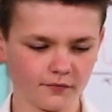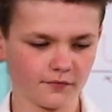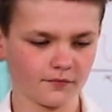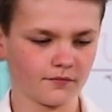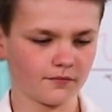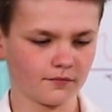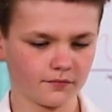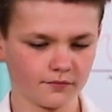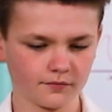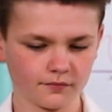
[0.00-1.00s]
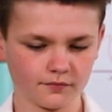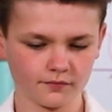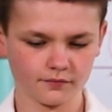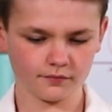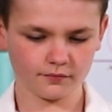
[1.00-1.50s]

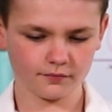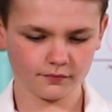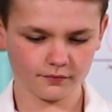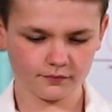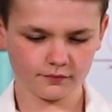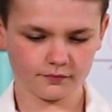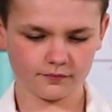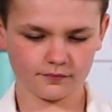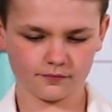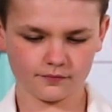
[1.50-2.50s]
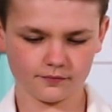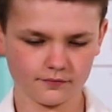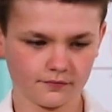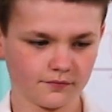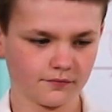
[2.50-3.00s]

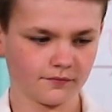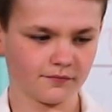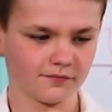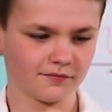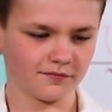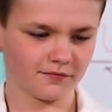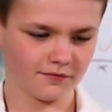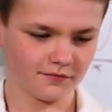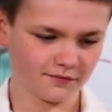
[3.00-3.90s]
(silent)